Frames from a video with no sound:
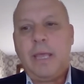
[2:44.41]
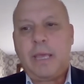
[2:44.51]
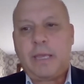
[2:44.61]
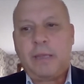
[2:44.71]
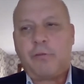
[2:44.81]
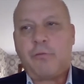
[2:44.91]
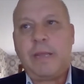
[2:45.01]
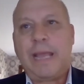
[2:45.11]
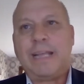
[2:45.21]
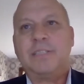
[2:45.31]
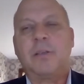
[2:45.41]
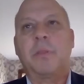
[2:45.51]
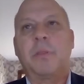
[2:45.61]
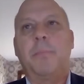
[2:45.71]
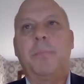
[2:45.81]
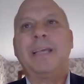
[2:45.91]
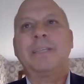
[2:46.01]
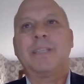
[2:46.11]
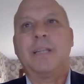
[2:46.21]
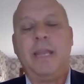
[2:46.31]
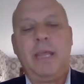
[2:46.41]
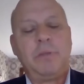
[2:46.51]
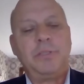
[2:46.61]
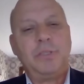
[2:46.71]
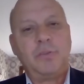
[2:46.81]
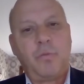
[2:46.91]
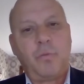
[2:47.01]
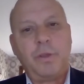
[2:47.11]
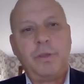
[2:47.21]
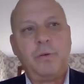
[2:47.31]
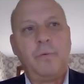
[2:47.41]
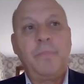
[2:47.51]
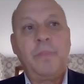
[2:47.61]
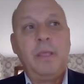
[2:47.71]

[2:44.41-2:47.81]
It can create some of the biggest damages for you.